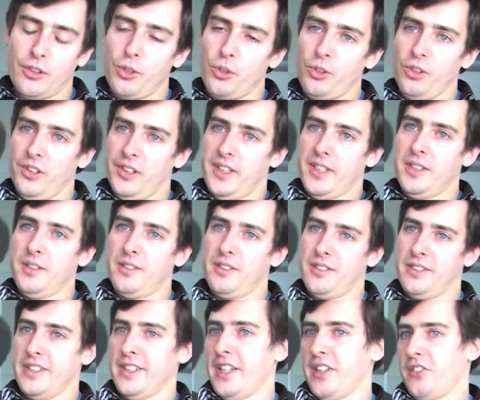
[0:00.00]
locally,
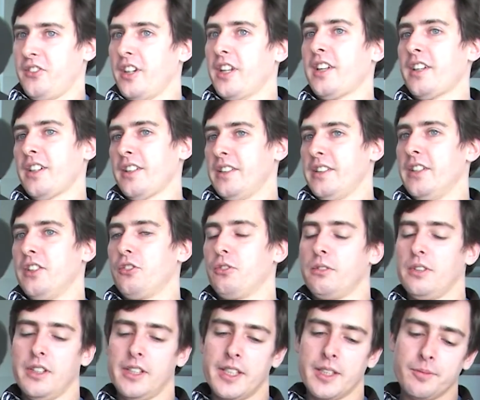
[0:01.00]
the asynchrony
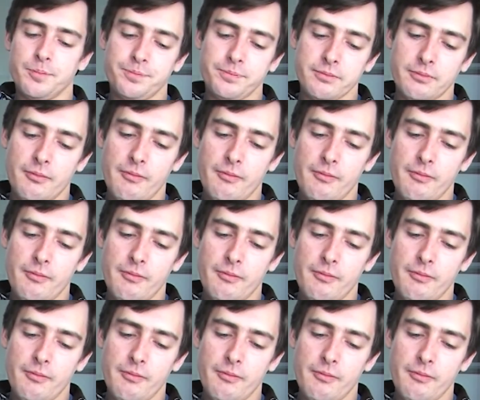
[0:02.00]
is really